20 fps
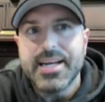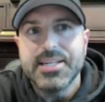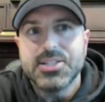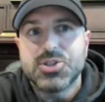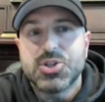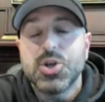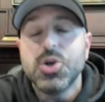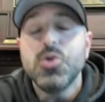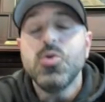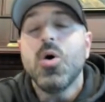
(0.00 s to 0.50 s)
a
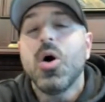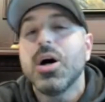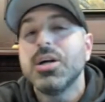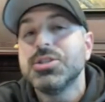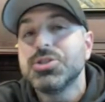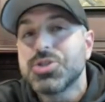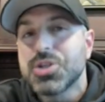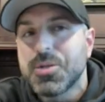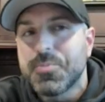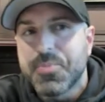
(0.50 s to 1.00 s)

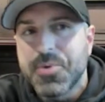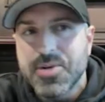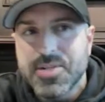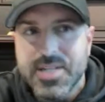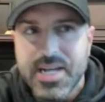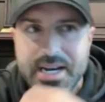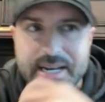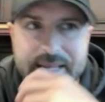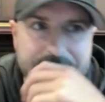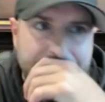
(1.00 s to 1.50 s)

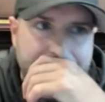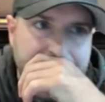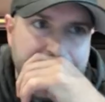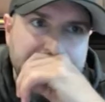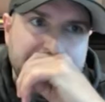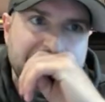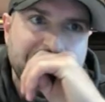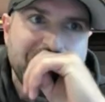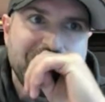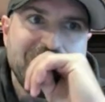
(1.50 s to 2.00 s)
200%
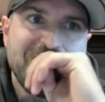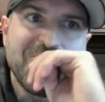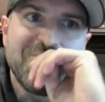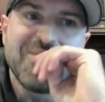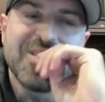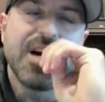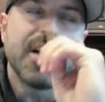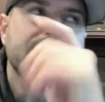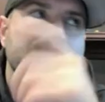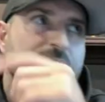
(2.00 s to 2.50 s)
gain
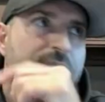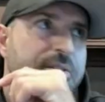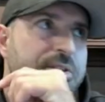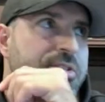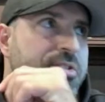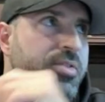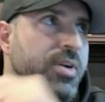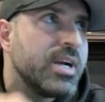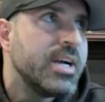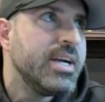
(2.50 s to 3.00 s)
on another
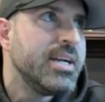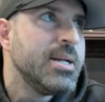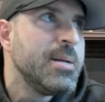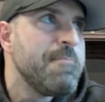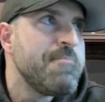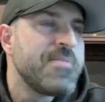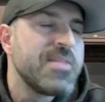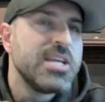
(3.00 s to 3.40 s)
trade,